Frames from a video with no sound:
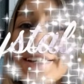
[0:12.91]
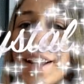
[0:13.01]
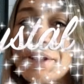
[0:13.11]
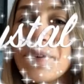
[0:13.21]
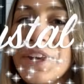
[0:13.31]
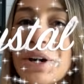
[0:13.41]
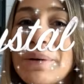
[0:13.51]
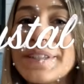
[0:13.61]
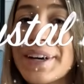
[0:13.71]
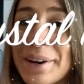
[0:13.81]
Today's
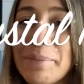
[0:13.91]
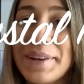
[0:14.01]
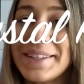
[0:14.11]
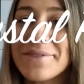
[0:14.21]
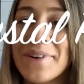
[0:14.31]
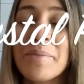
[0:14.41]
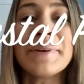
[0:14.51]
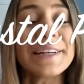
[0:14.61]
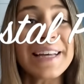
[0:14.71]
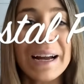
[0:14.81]
video is gonna be different
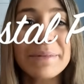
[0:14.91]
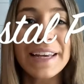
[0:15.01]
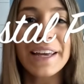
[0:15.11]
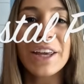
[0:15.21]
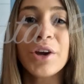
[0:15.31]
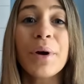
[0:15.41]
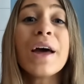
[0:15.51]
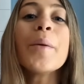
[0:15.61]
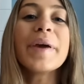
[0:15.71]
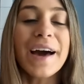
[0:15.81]
because I'm taking you
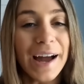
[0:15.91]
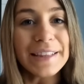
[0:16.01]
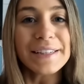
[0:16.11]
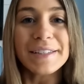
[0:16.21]
behind the